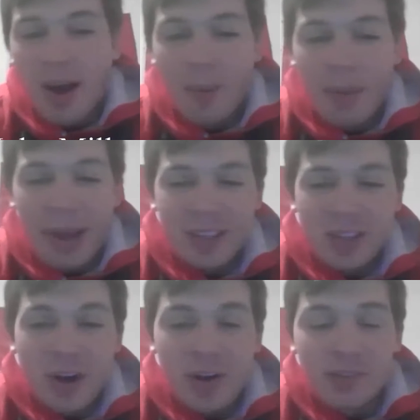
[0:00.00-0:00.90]

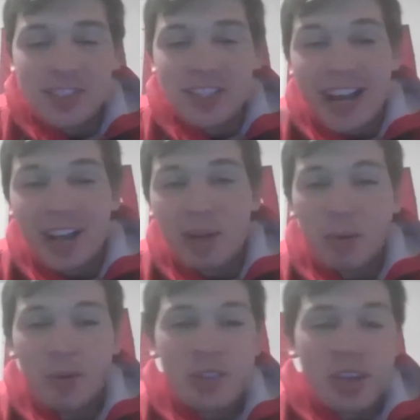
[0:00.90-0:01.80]
Max Harfst, and Tyler
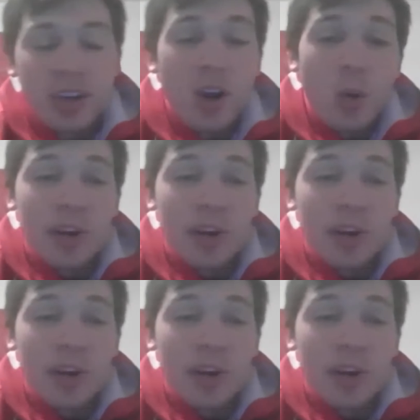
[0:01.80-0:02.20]
Brewster.